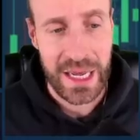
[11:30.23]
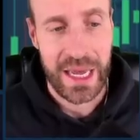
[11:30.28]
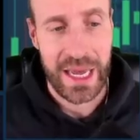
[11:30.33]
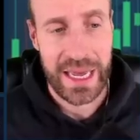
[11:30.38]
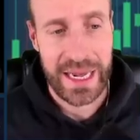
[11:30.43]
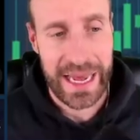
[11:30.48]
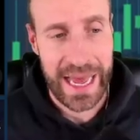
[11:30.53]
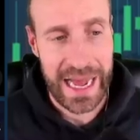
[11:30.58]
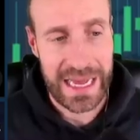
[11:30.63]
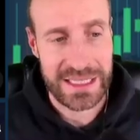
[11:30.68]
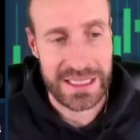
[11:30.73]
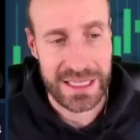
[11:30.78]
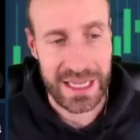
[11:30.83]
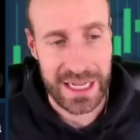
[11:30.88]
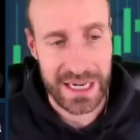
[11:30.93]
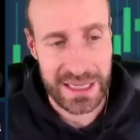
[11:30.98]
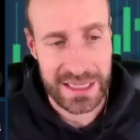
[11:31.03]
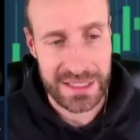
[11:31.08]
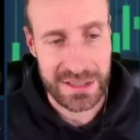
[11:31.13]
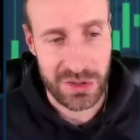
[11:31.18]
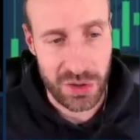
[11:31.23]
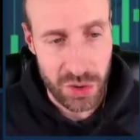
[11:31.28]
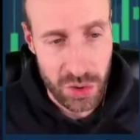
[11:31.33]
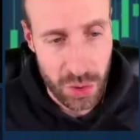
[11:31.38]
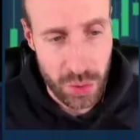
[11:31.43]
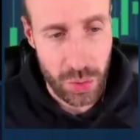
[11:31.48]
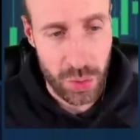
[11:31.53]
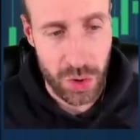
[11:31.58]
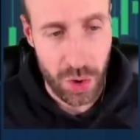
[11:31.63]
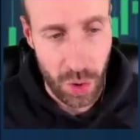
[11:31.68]
it has a lot of these
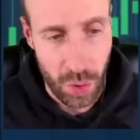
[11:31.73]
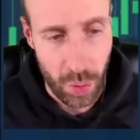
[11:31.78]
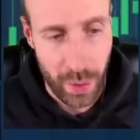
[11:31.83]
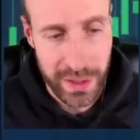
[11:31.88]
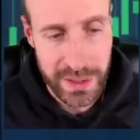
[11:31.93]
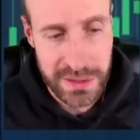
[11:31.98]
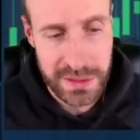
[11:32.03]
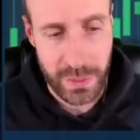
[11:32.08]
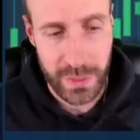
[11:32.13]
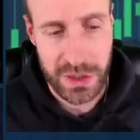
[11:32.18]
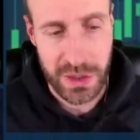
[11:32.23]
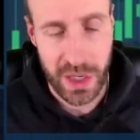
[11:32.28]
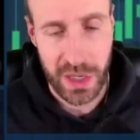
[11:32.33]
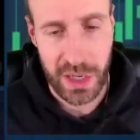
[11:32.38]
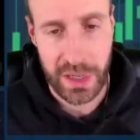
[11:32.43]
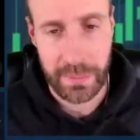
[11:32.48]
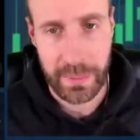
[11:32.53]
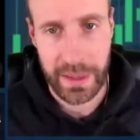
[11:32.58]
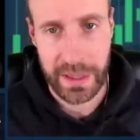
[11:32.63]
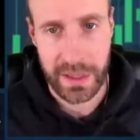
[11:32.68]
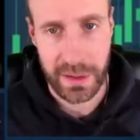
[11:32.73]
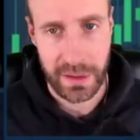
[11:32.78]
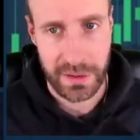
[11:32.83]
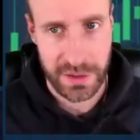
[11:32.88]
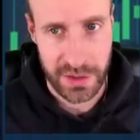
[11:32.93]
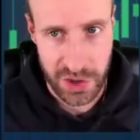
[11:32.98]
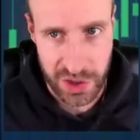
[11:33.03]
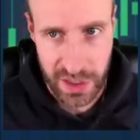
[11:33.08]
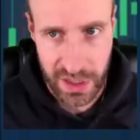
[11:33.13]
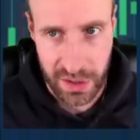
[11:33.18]
new coins that we talk about here on the
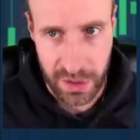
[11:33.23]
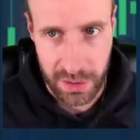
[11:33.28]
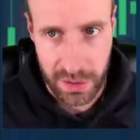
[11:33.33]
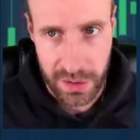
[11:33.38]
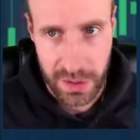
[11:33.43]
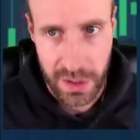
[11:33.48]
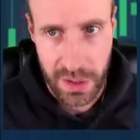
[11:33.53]
channel.